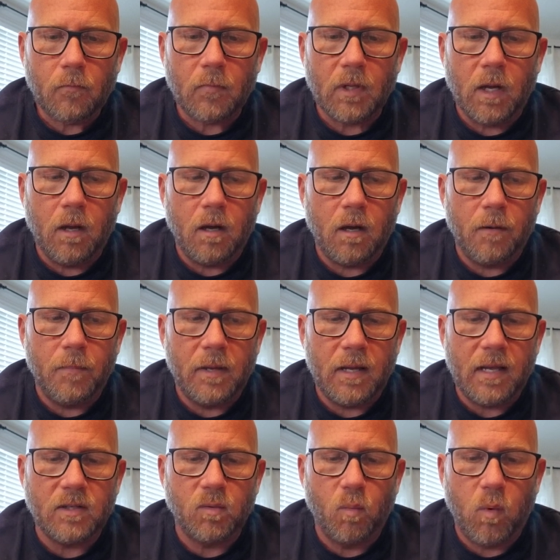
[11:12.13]

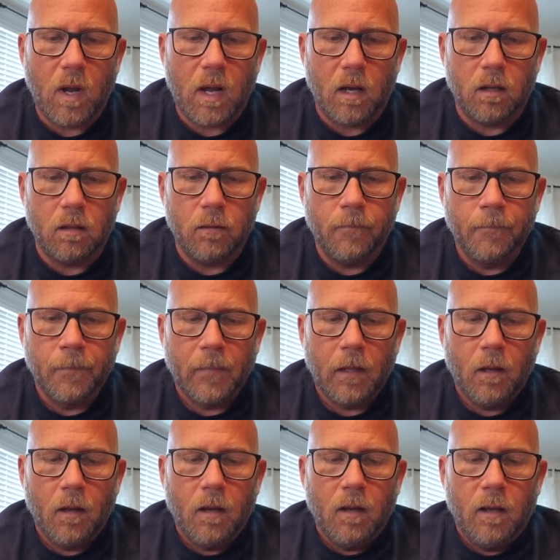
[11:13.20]
As well,
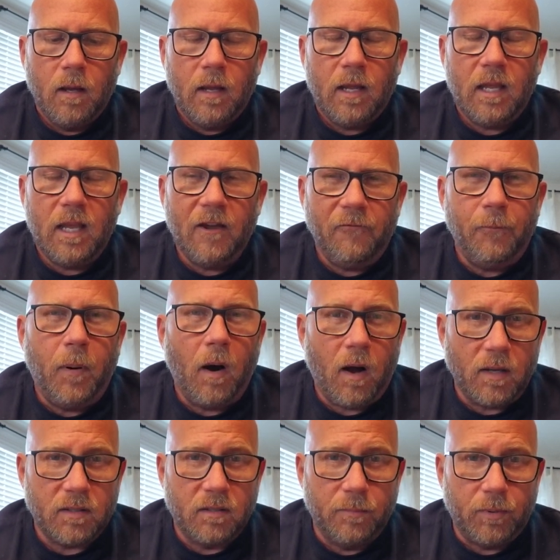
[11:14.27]
if
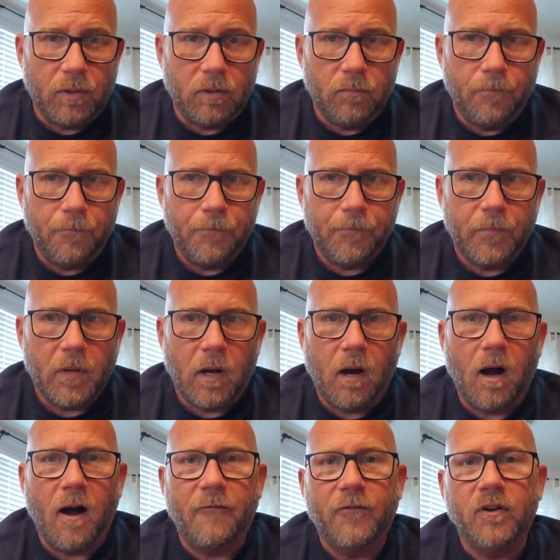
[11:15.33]
possible,
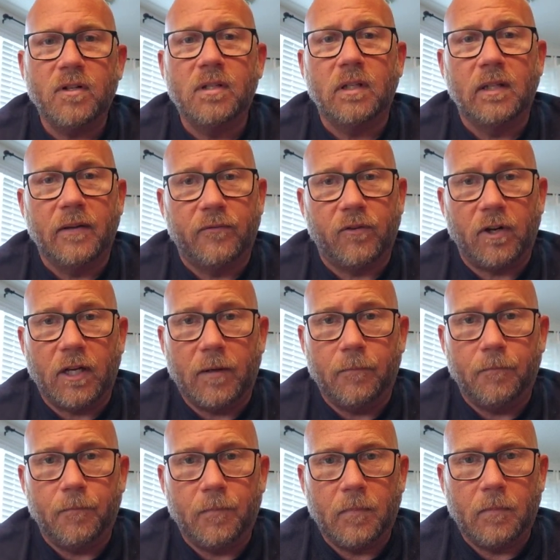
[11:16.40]
offer delivery.
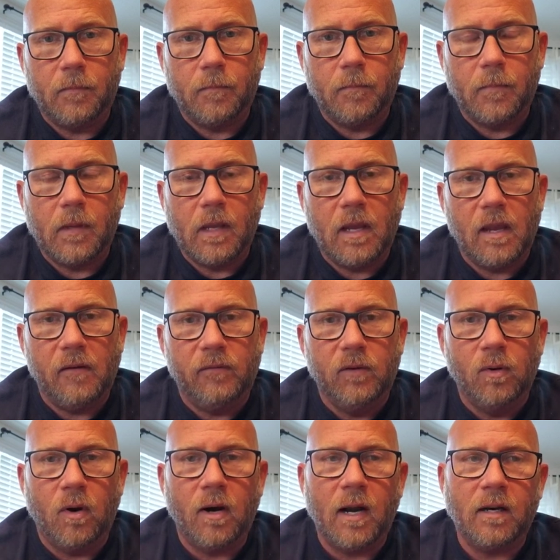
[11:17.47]
If
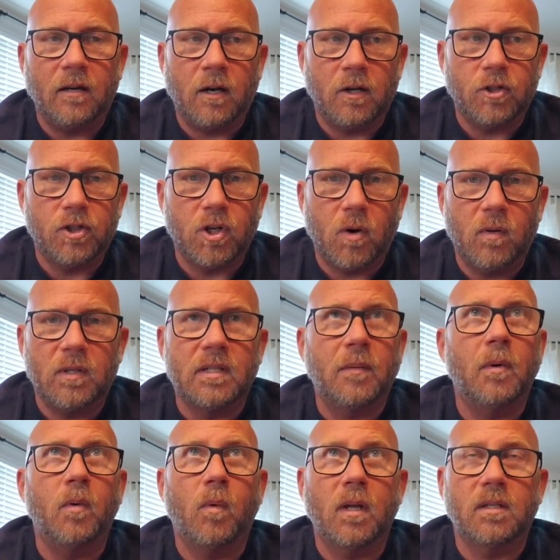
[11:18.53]
you are at an art show and
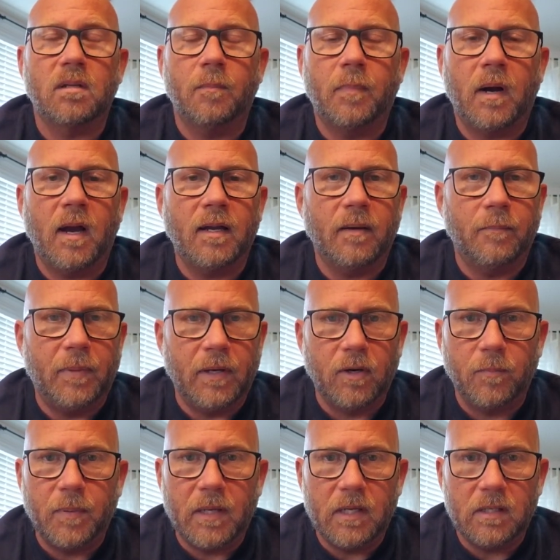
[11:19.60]
someone wants to buy a bigger
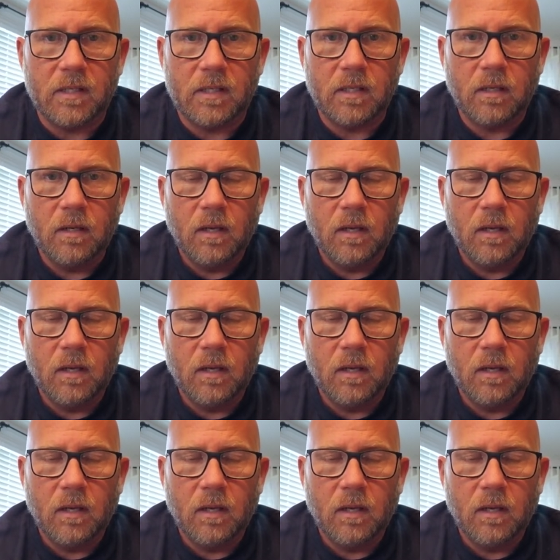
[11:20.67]
piece,